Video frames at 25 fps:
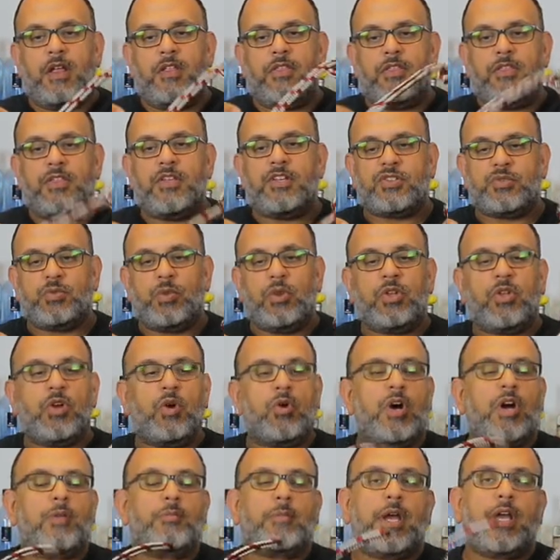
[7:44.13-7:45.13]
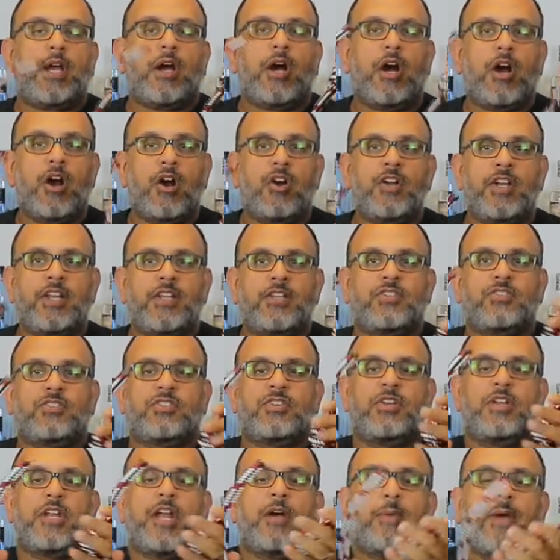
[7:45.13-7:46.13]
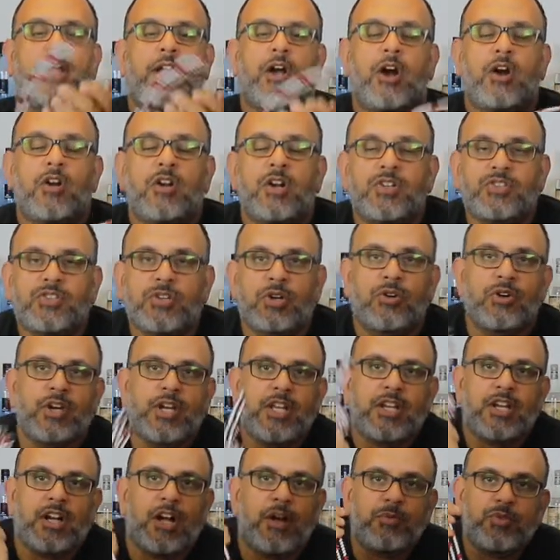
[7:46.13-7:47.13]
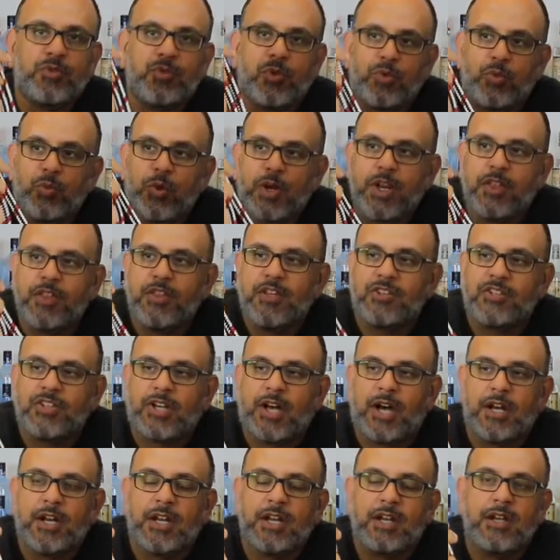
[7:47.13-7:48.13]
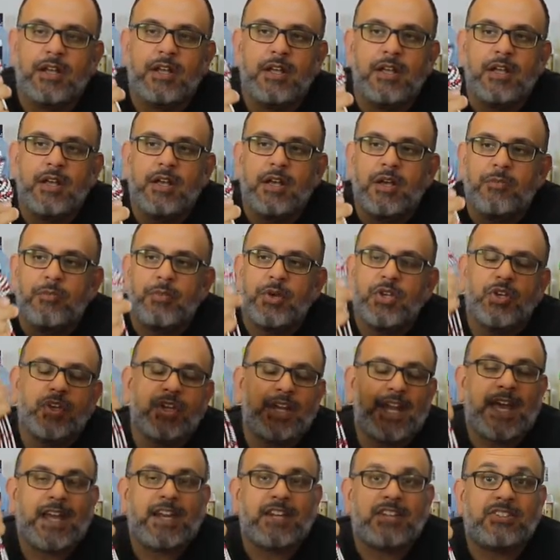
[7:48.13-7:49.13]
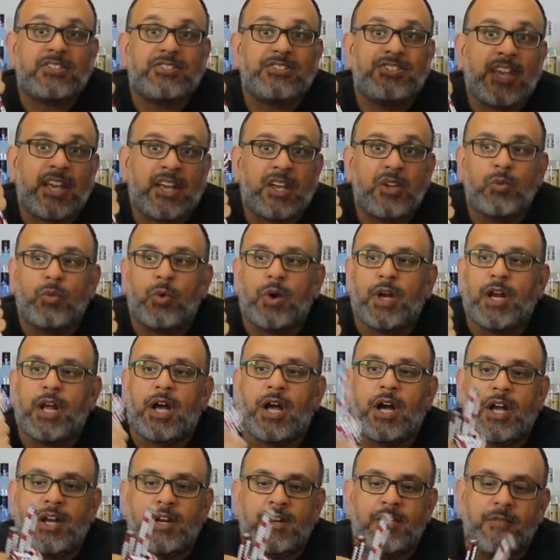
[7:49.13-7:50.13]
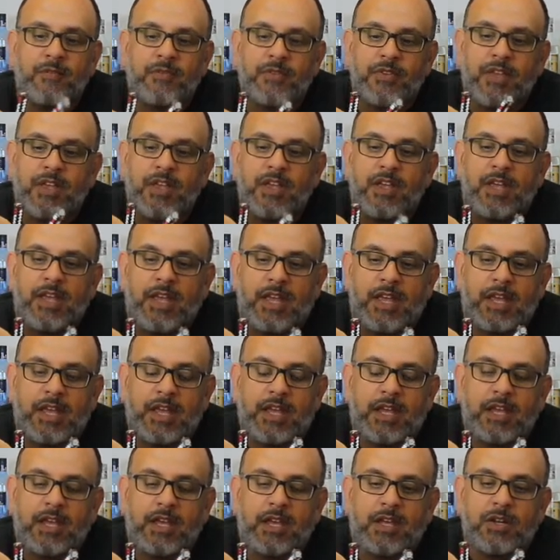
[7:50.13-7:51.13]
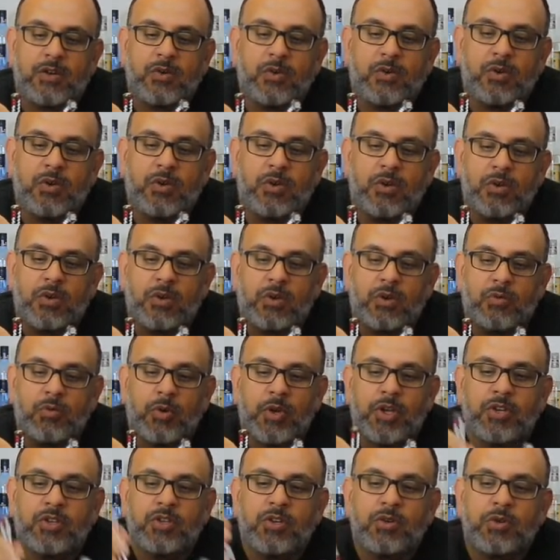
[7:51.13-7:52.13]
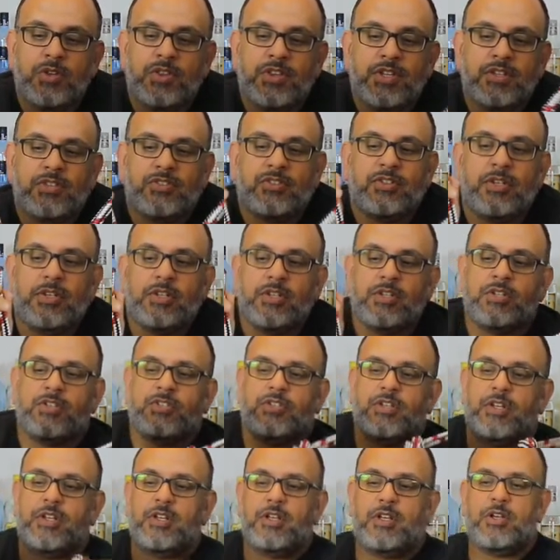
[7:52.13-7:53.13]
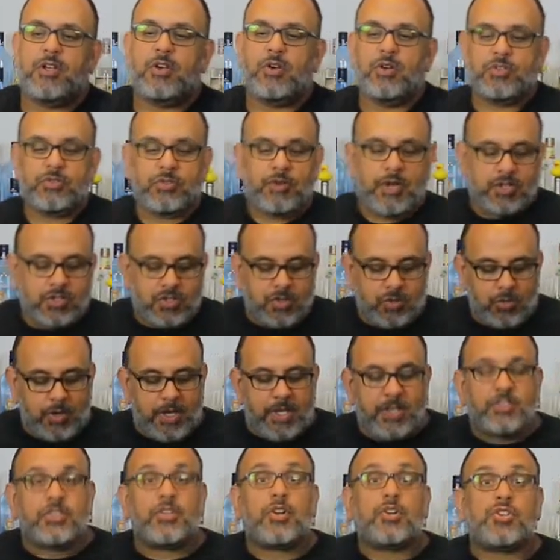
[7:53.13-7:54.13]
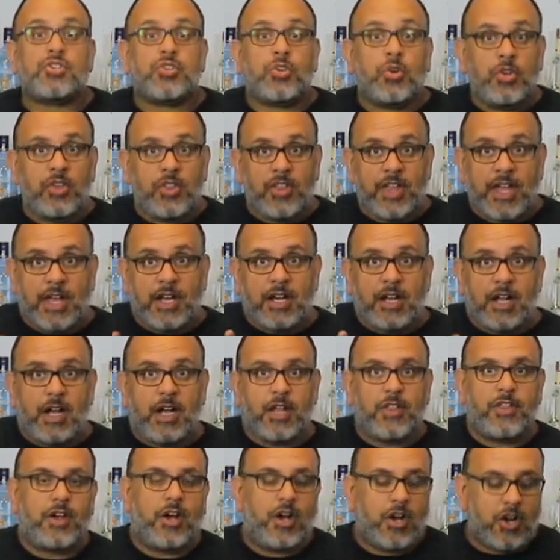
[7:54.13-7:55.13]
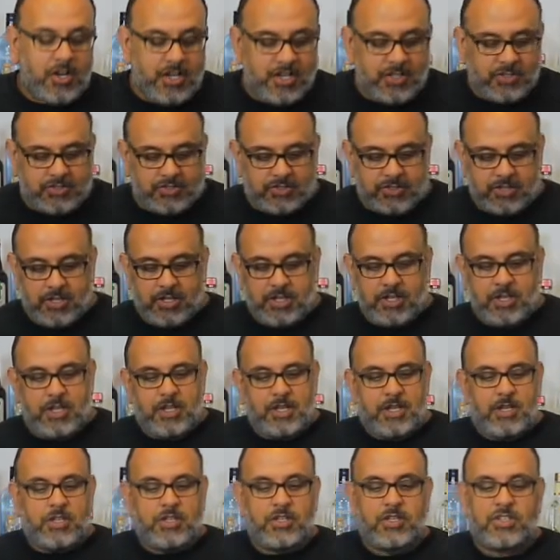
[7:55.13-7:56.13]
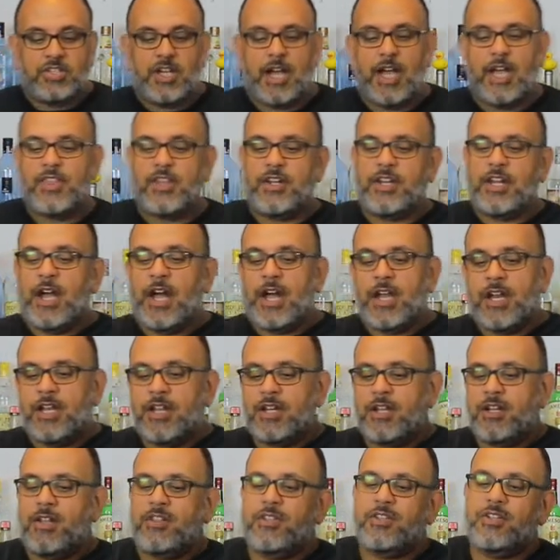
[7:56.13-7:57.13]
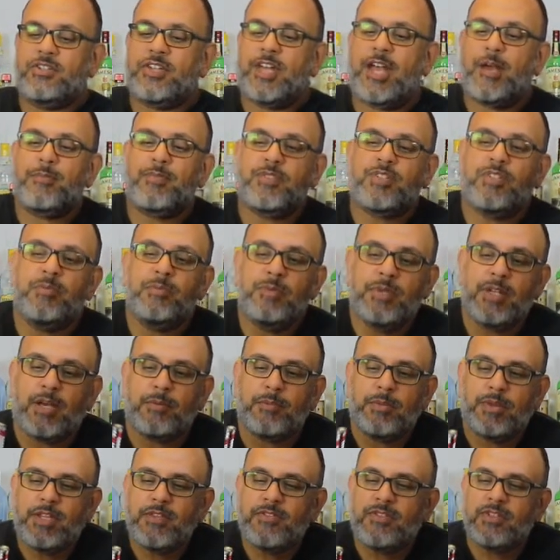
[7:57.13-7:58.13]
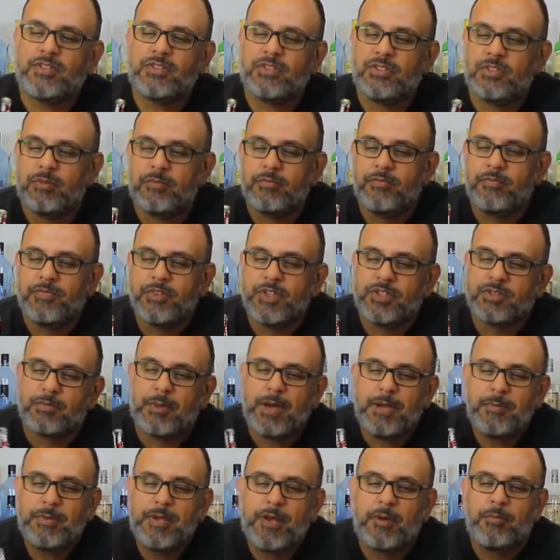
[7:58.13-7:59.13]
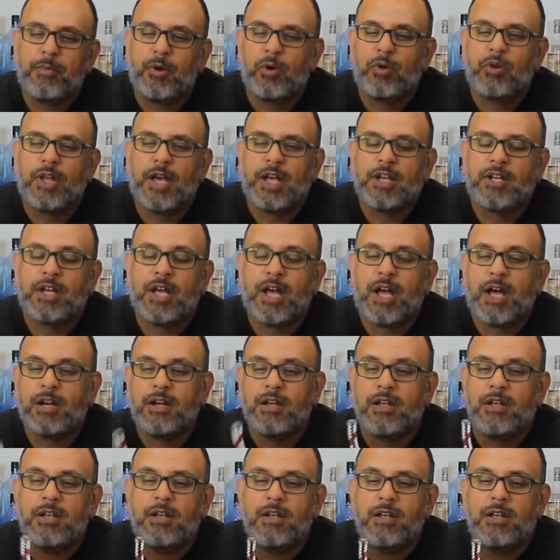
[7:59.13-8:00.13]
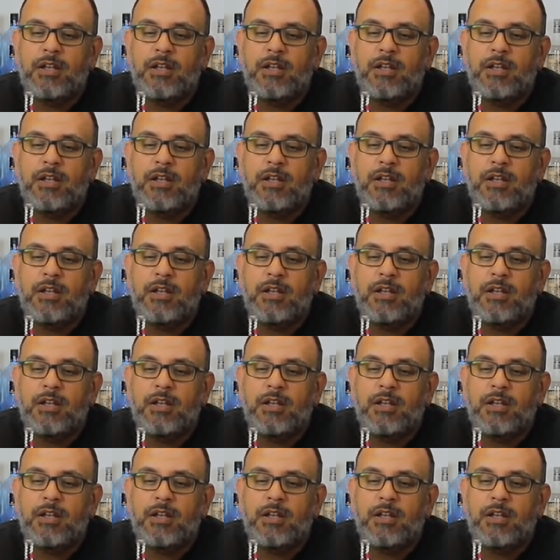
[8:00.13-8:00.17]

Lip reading: This will go on my harness. Now my harness already comes with one of these on it, but you can add a second one on. And what you do with this is, it goes around your waist. I'll show you that on the harness. You tie the knot in. This happens to be, I believe this might be a bowline knot.